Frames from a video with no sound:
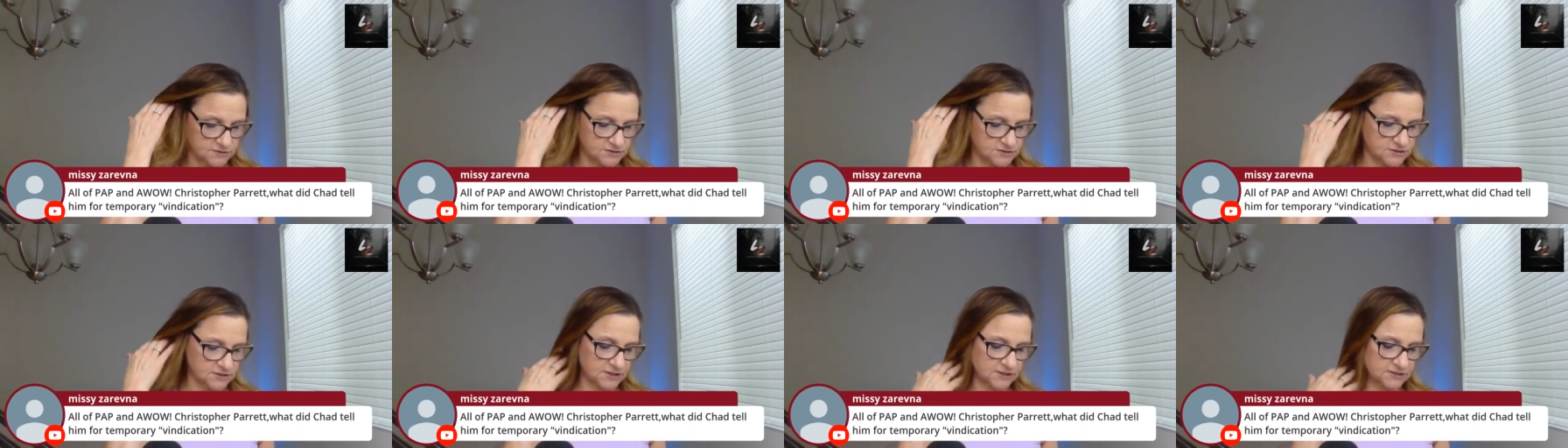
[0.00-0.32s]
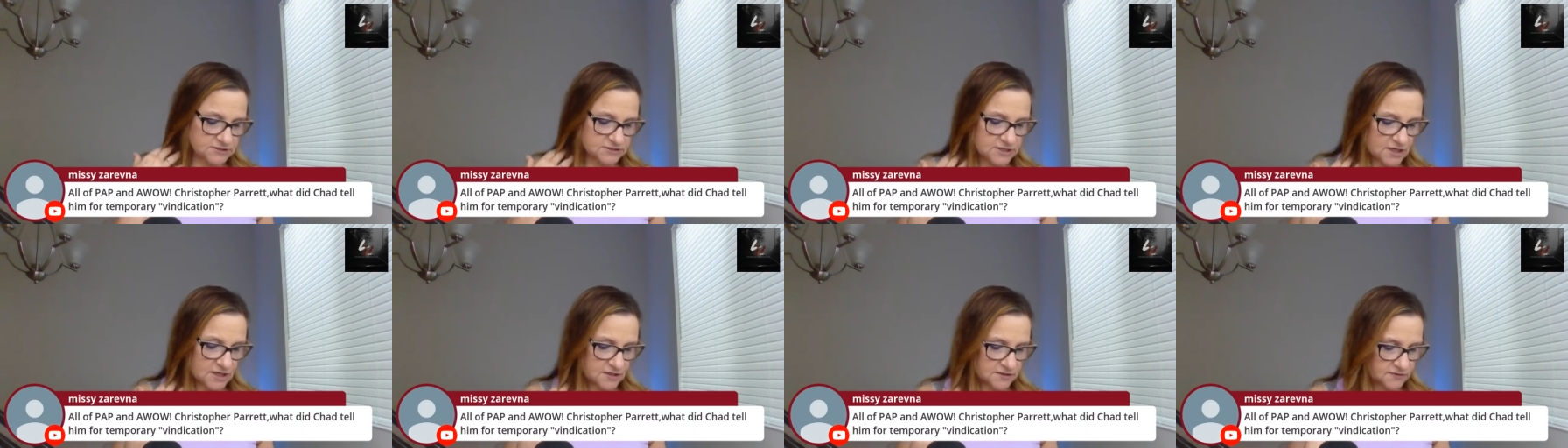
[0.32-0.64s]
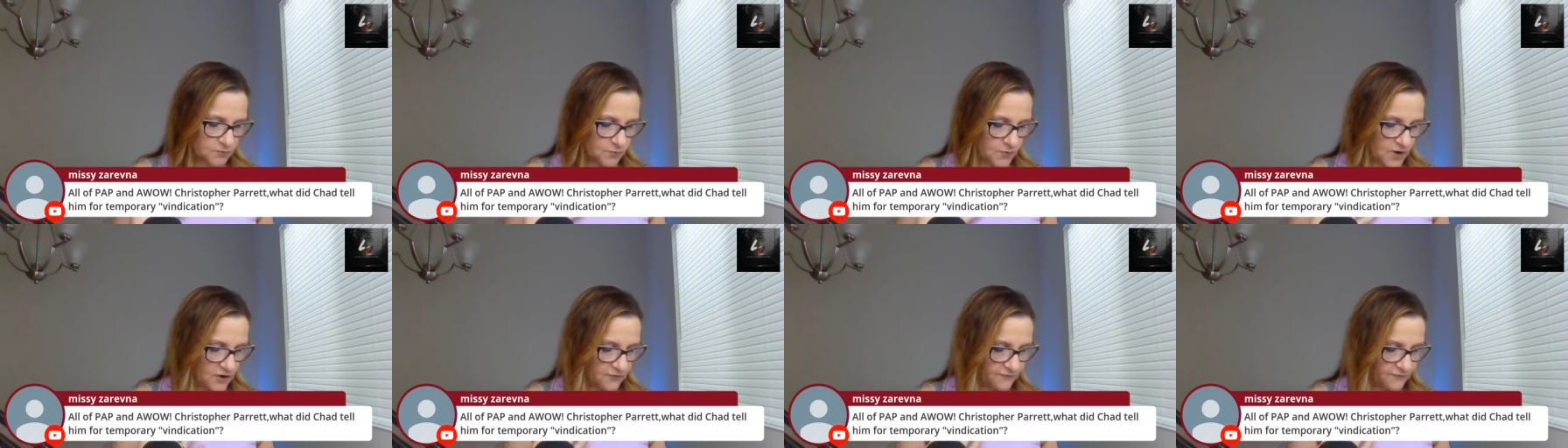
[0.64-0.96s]
to
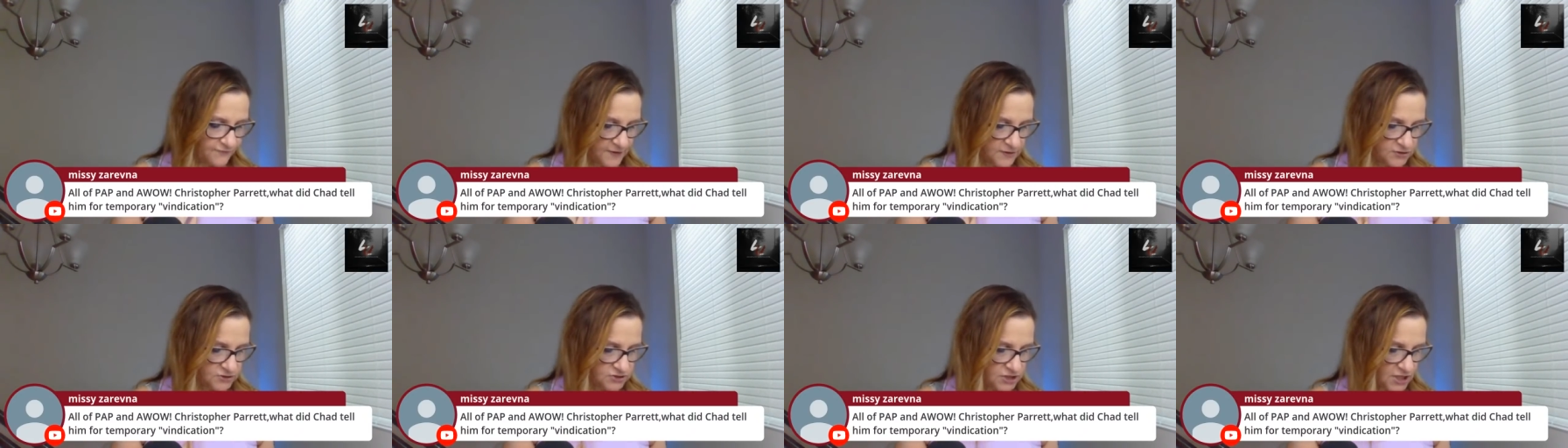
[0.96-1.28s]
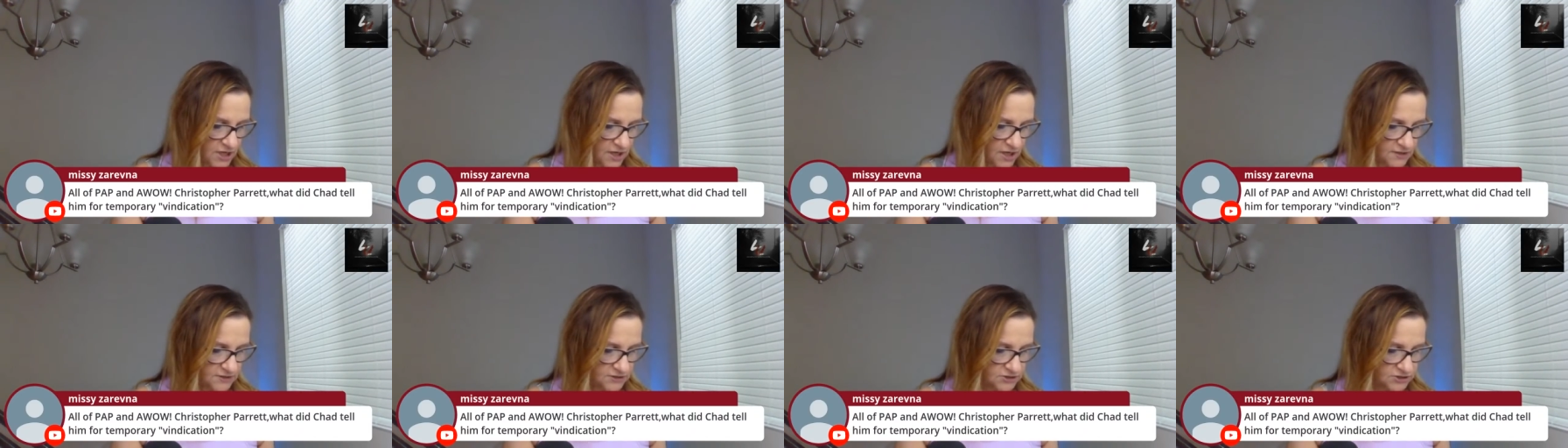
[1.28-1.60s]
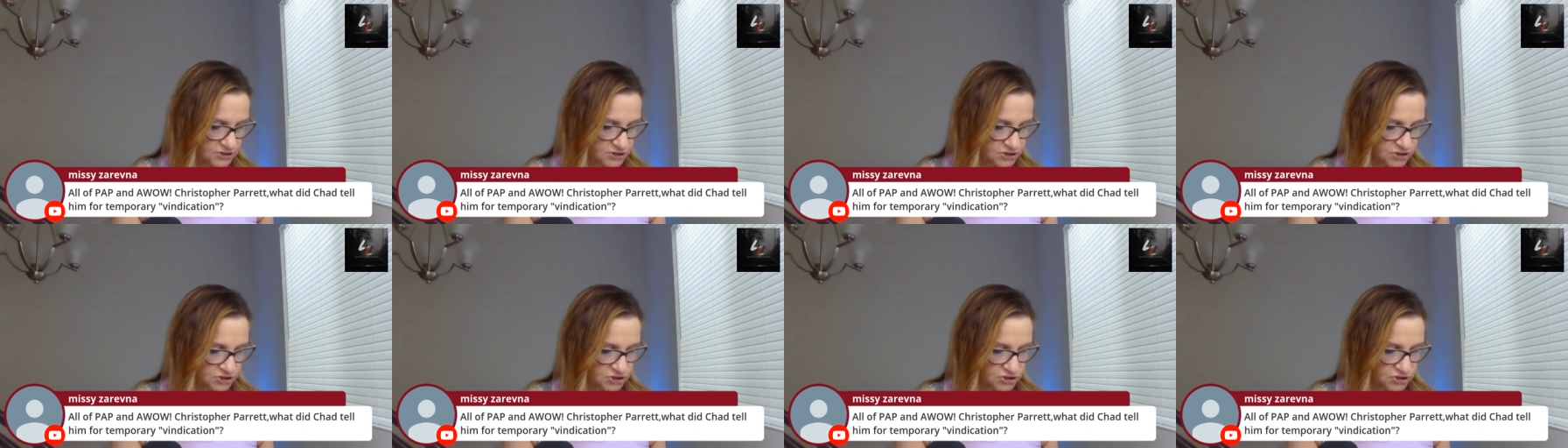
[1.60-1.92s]
conduct the welfare
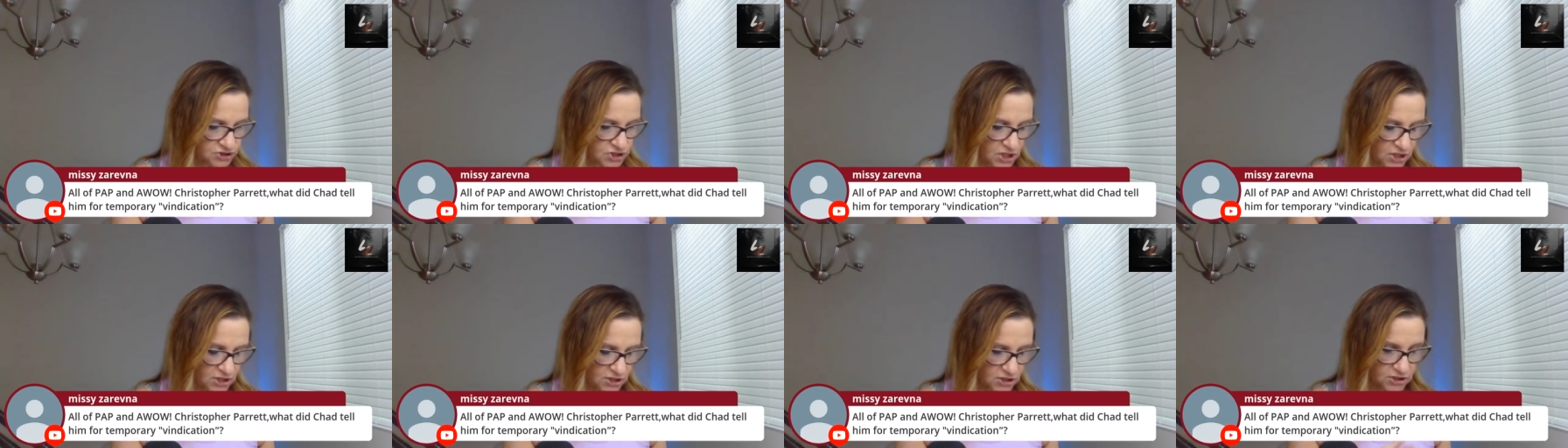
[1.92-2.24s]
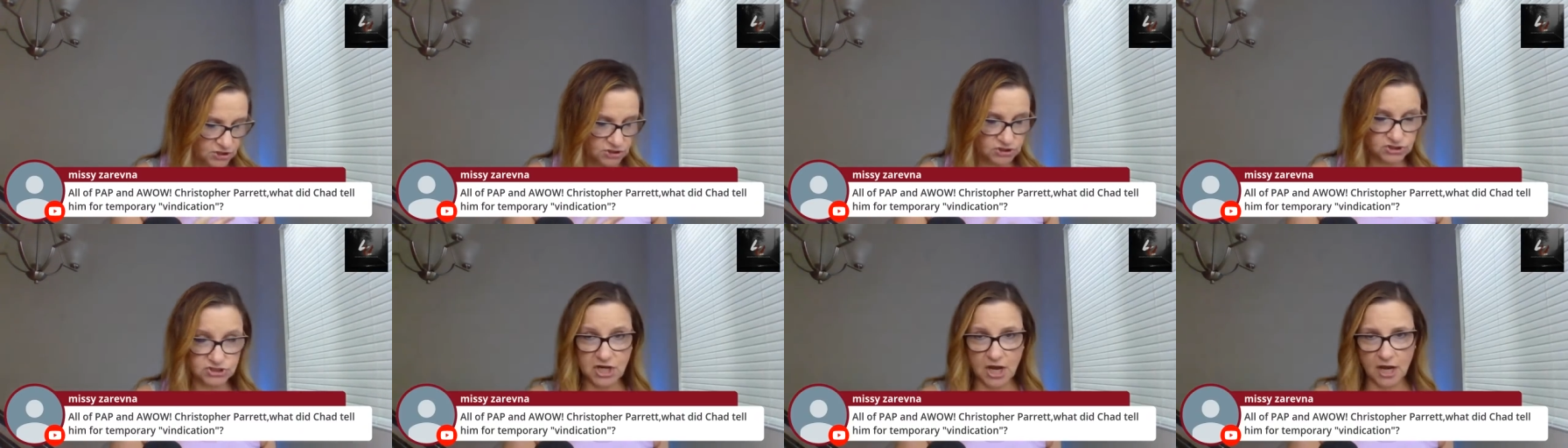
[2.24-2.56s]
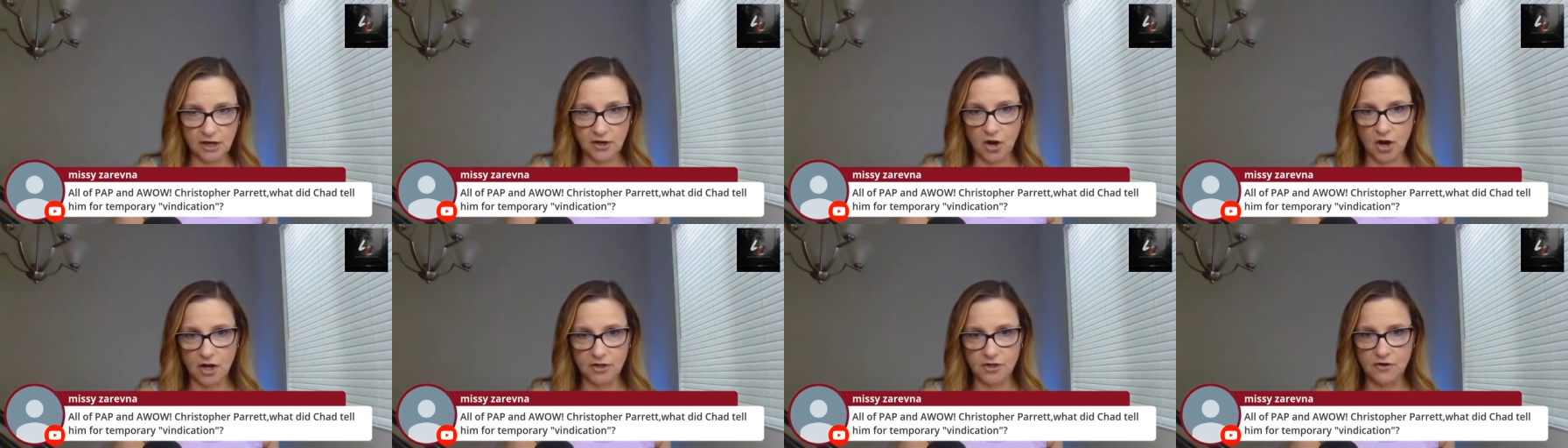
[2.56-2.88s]

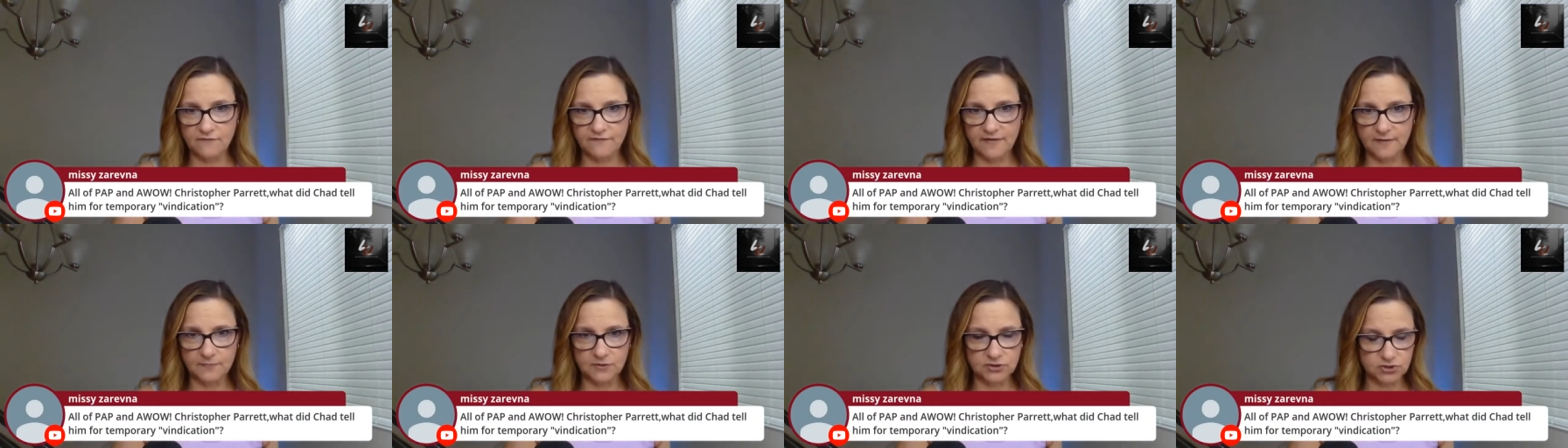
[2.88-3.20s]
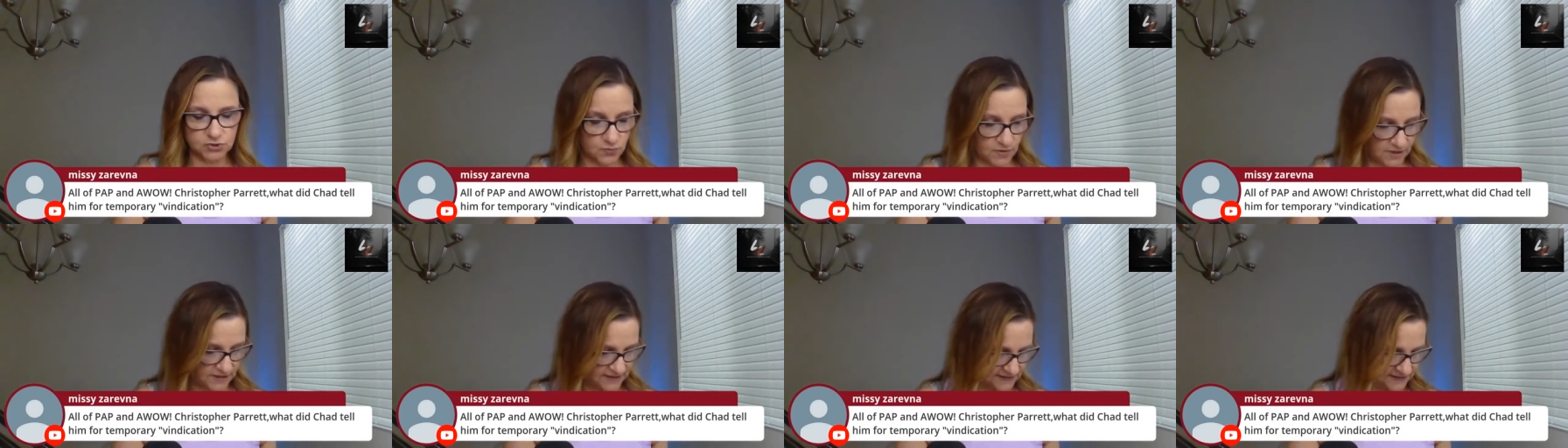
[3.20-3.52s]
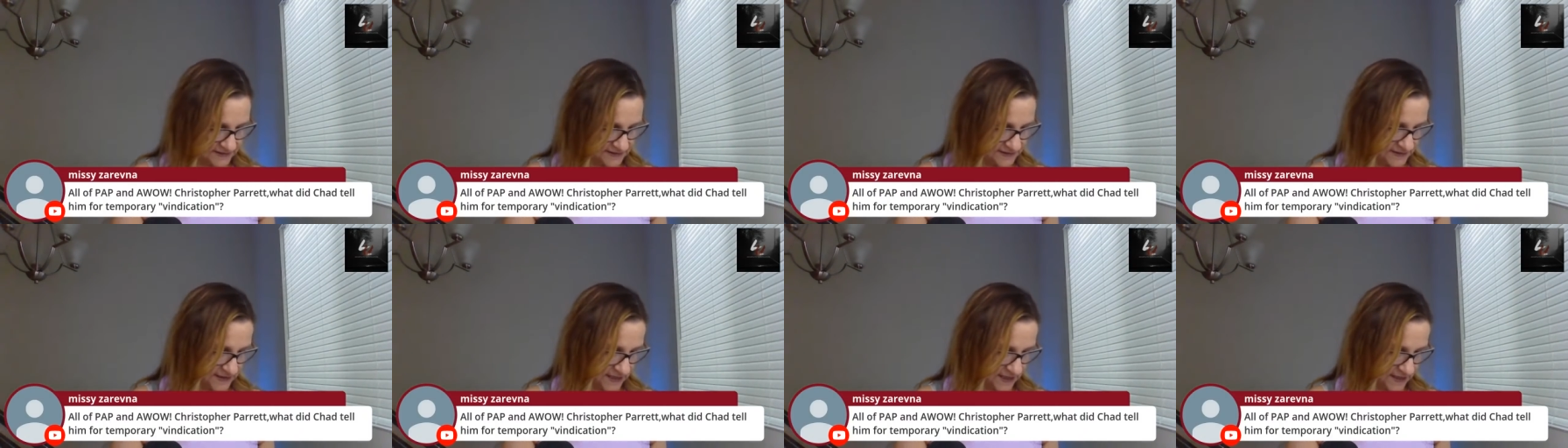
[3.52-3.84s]
check on November
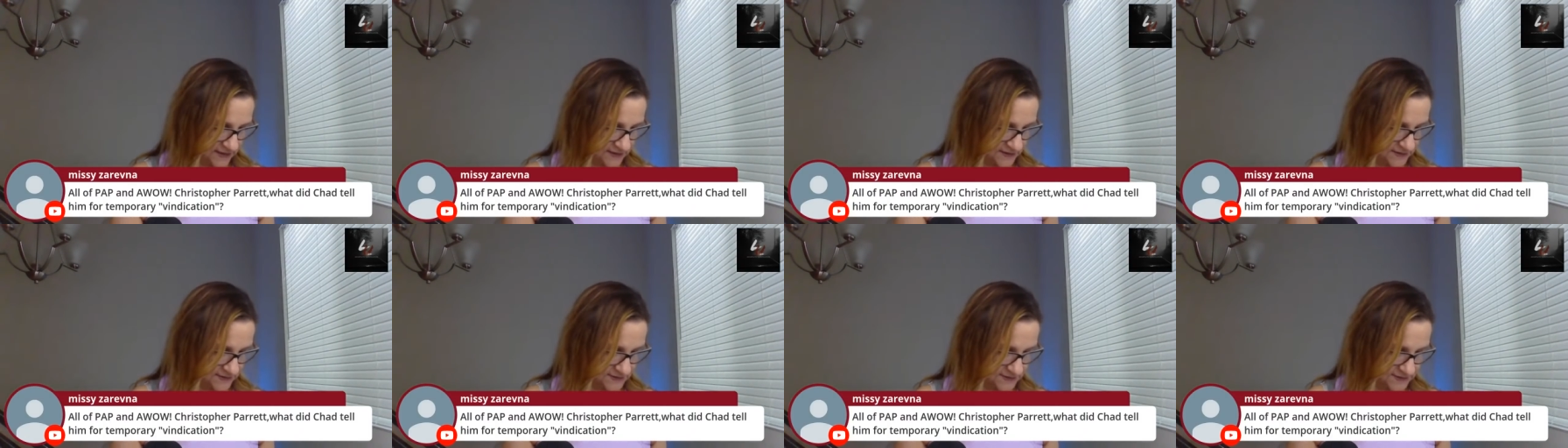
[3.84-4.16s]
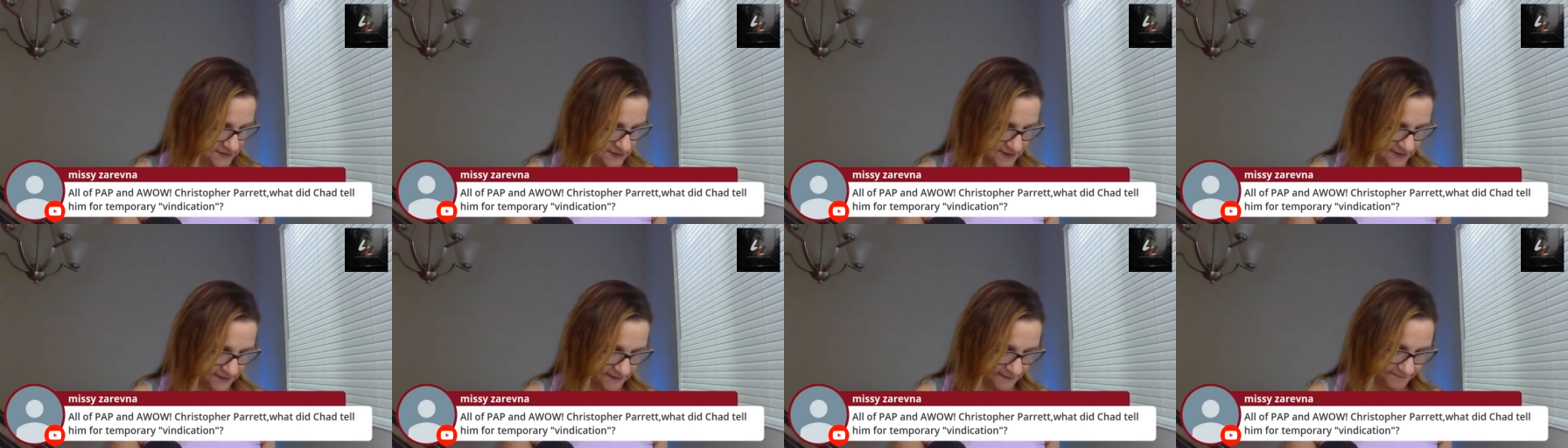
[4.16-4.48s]
26th.